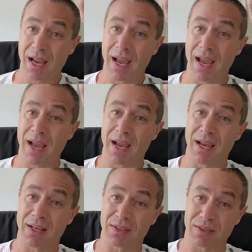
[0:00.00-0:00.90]

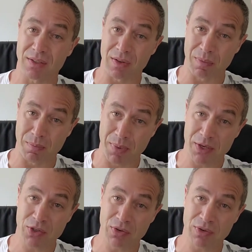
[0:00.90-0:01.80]
and the
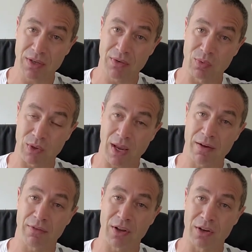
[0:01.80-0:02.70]
battery would
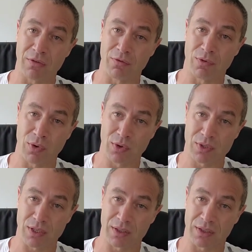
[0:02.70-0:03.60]
have
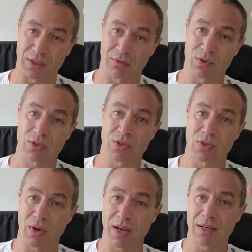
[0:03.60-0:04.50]
inverter that converts
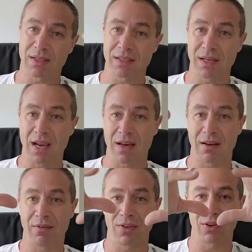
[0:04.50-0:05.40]
to AC and
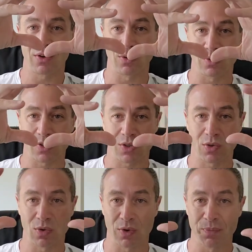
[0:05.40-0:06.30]
everything goes
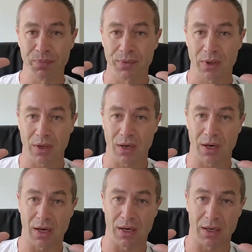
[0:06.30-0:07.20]
to
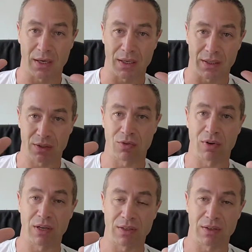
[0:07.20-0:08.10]

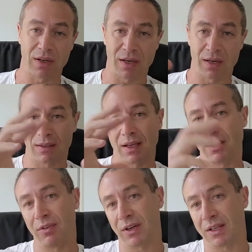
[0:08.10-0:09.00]
grid, kind
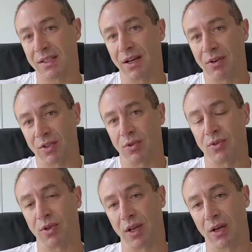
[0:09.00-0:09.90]
of reconciles all
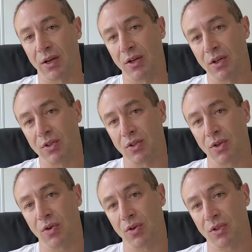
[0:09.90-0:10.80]
together. So you
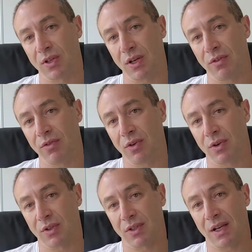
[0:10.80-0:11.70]
got, if you
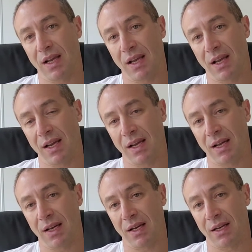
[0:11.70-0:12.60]
got
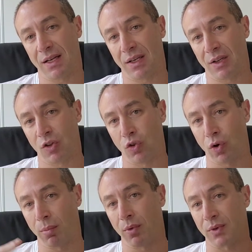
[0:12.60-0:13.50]
a
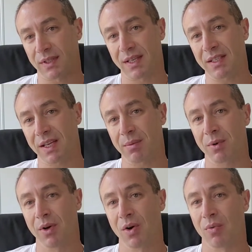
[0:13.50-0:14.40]
normal setup
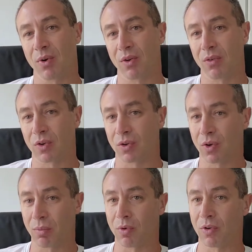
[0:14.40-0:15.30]
where you've got
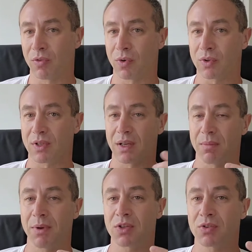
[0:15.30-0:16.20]
normal inverter and a
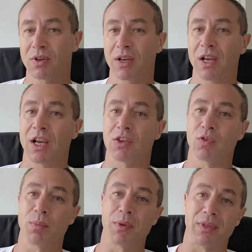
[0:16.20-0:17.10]
battery, it will
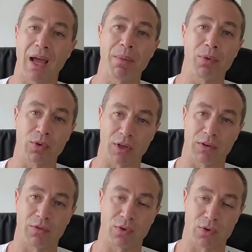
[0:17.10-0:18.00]
be double
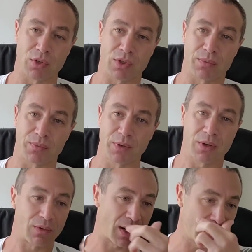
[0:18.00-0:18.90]
conversion,
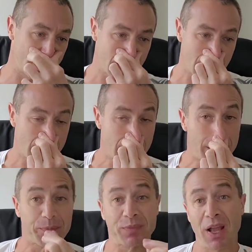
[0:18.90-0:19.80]
right?
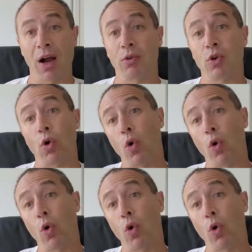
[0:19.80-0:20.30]
Now you